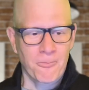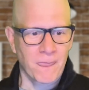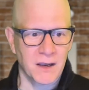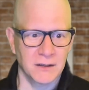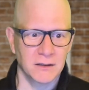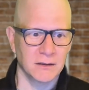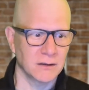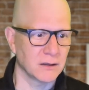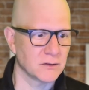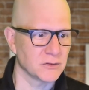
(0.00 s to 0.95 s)
And then
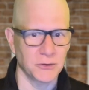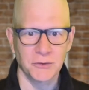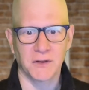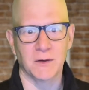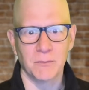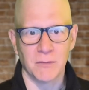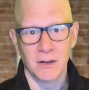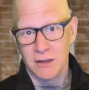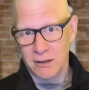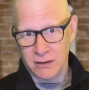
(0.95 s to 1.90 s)
there's other team
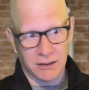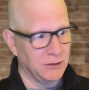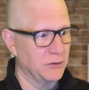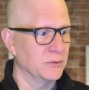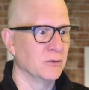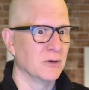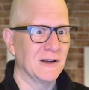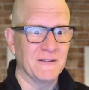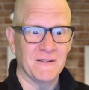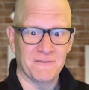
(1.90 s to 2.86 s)
like you
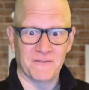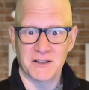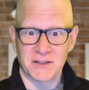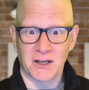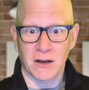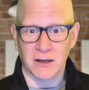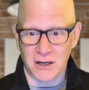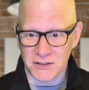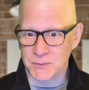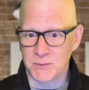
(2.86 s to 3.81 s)
that finds
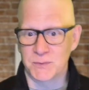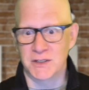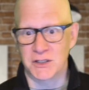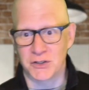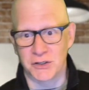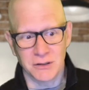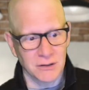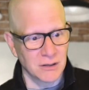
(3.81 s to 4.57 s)
cost optimization,